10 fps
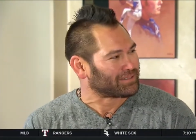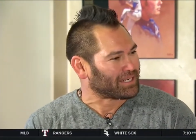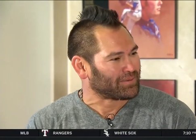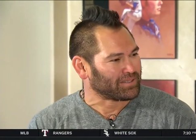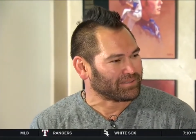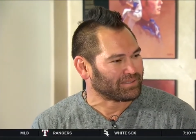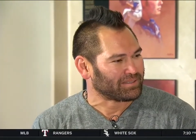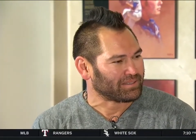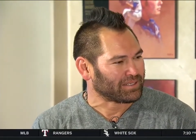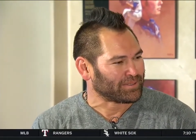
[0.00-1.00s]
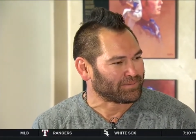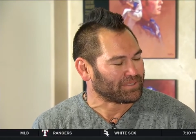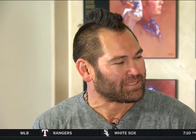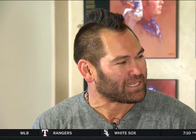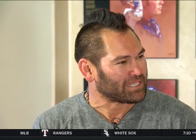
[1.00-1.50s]
I mean,
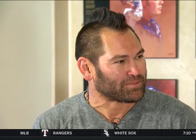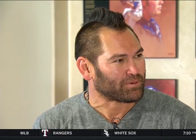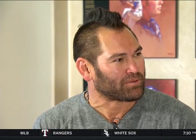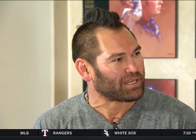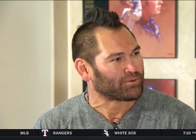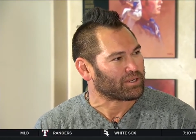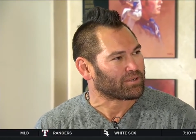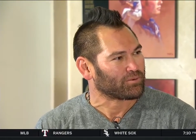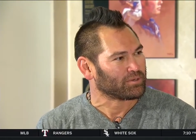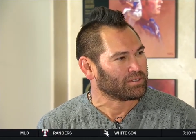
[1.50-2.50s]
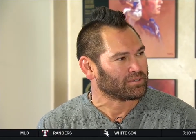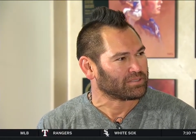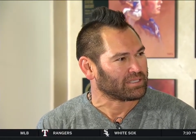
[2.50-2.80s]
these guys both had great careers,